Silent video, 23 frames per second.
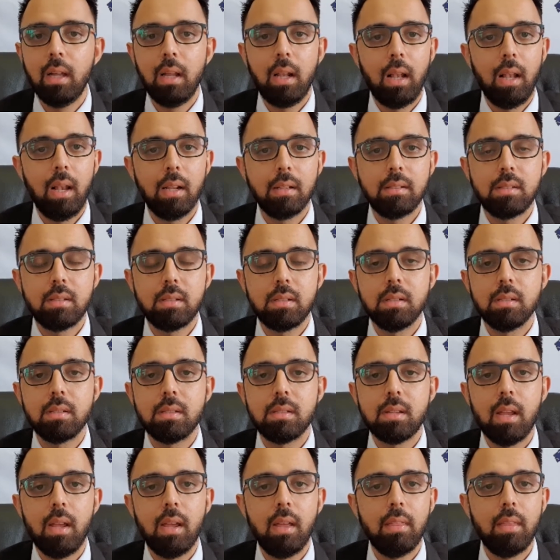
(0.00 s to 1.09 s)
Let's just
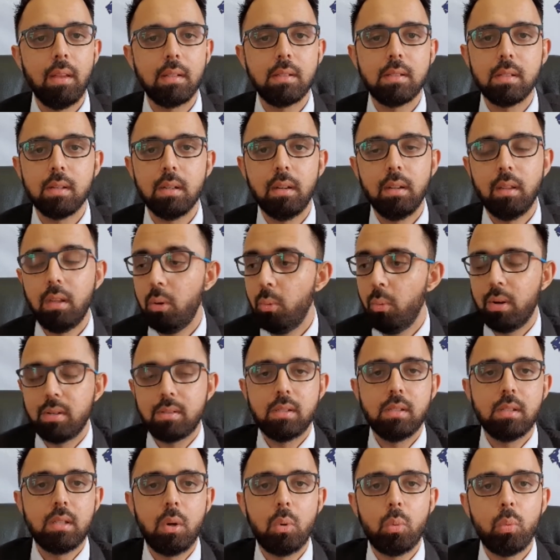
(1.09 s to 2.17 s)
say that he
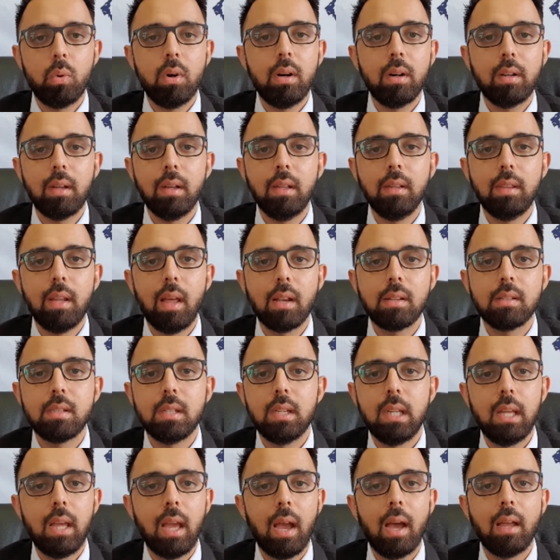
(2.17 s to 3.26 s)
wasn't at work, in that
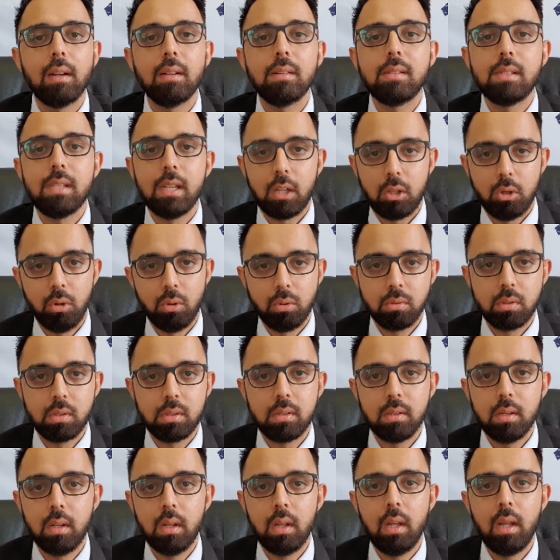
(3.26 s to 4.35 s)
he had a sick note
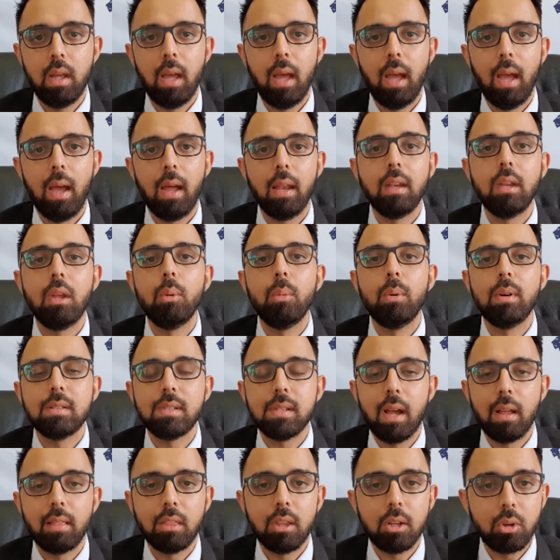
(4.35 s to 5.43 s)
and he was
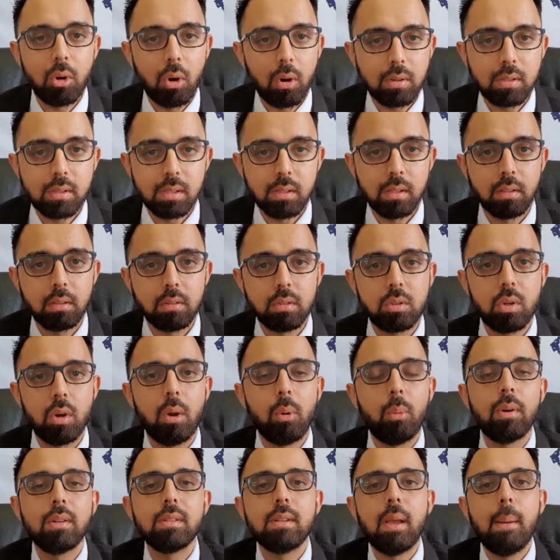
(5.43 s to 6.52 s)
at the doctor. So it
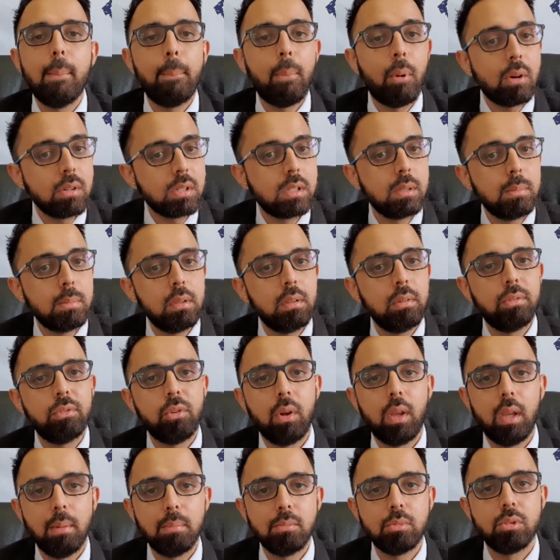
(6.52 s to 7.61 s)
was impossible for
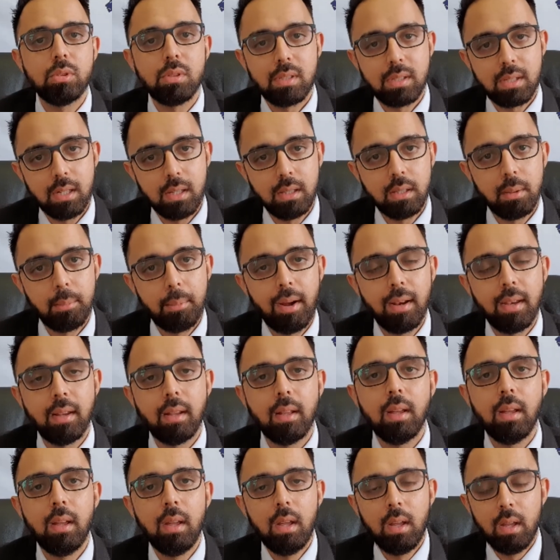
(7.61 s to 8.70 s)
him to steal the money.
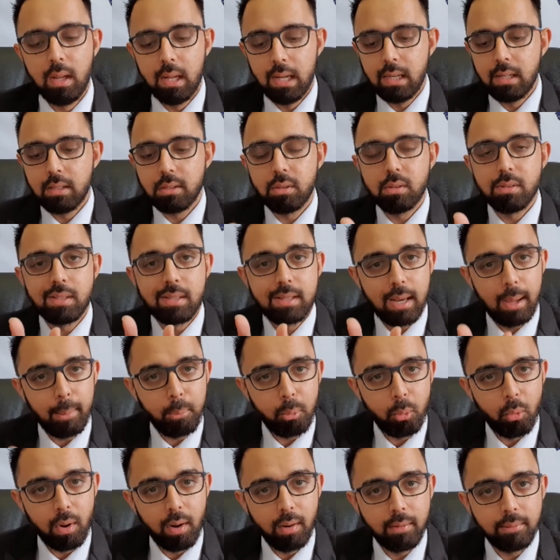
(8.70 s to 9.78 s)
So step
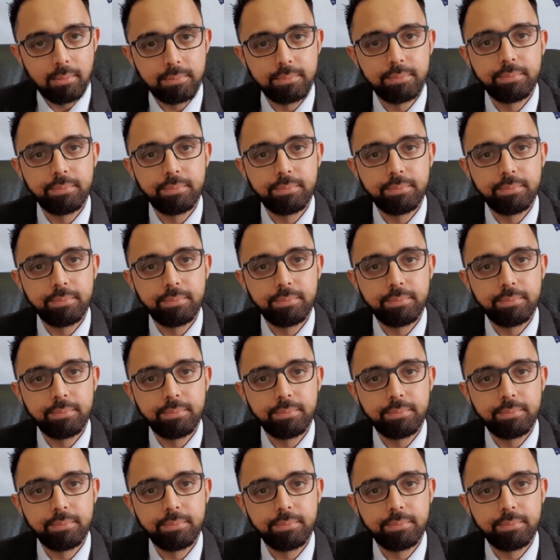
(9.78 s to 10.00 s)
one,